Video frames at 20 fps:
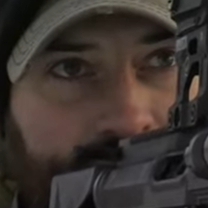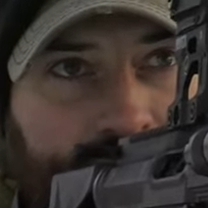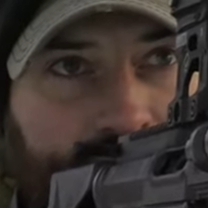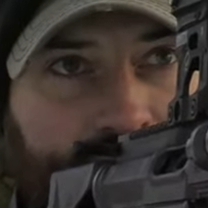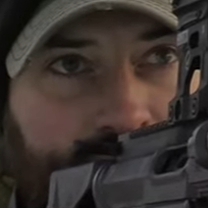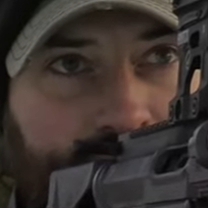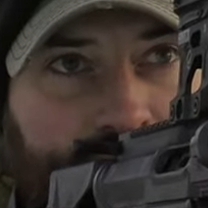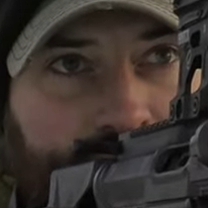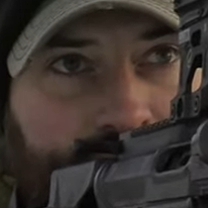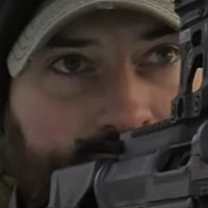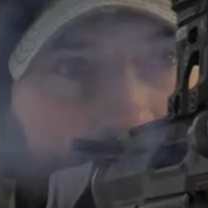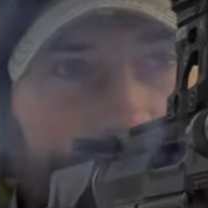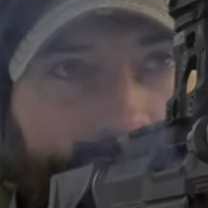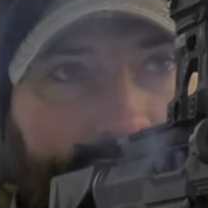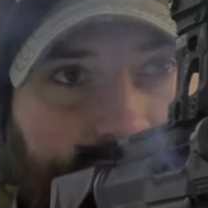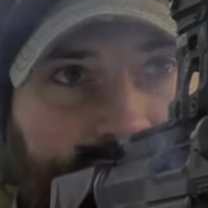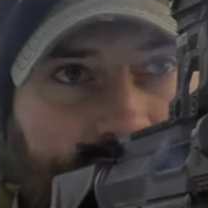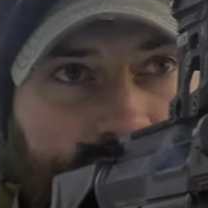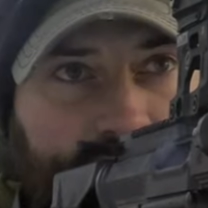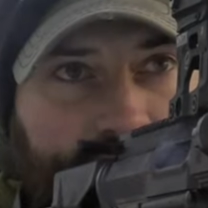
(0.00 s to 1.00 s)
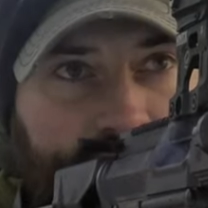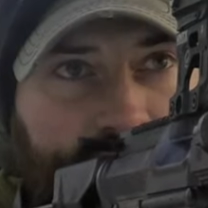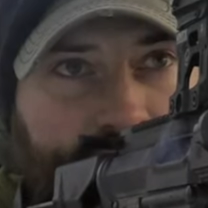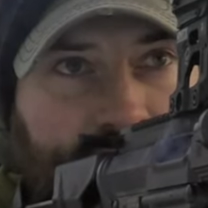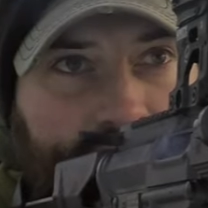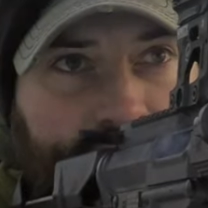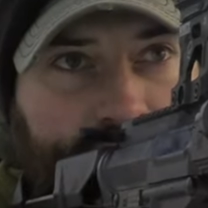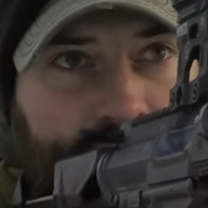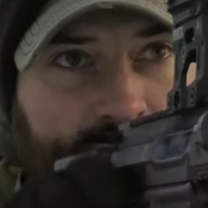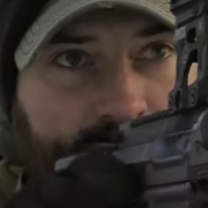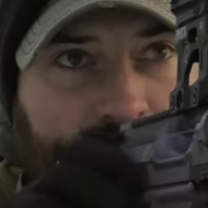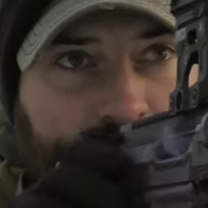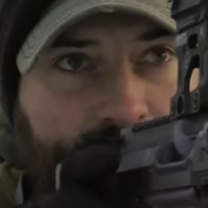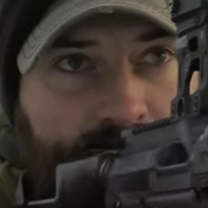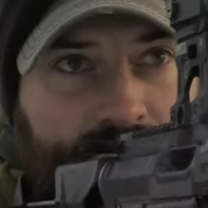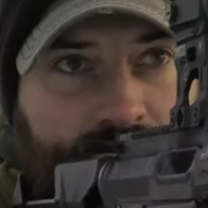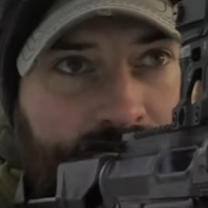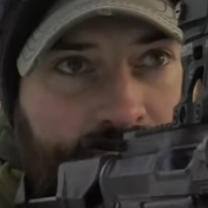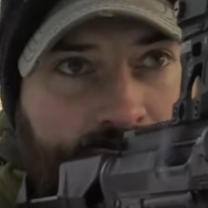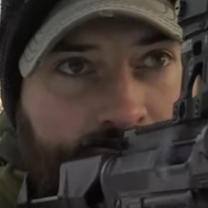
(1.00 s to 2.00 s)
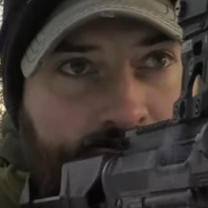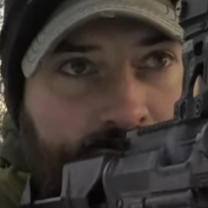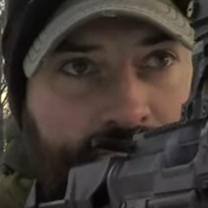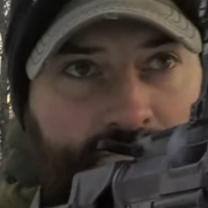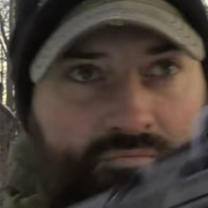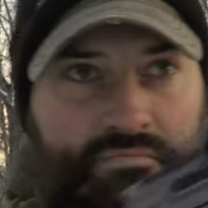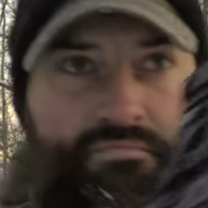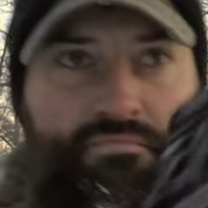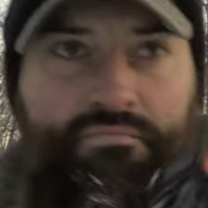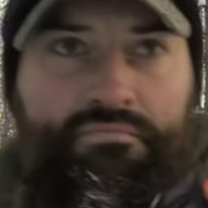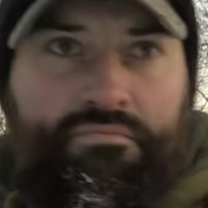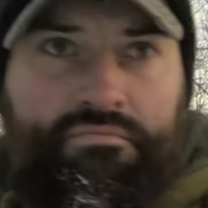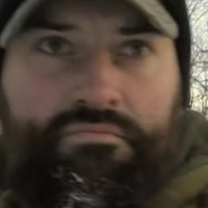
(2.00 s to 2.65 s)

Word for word: that goes on the bottom, and I just basically lock